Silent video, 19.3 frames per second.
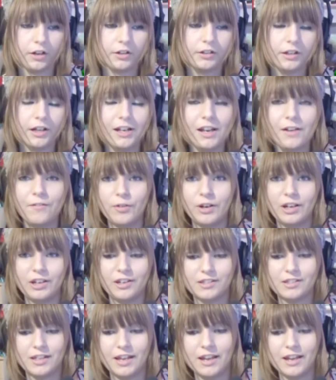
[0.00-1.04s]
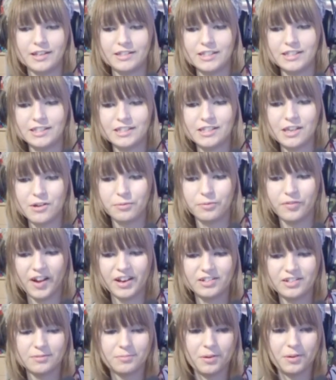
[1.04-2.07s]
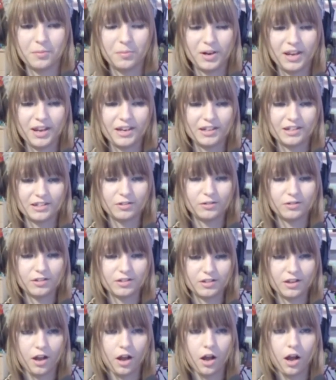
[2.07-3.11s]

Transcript: I love when he does that. It's just so random and weird and awesome.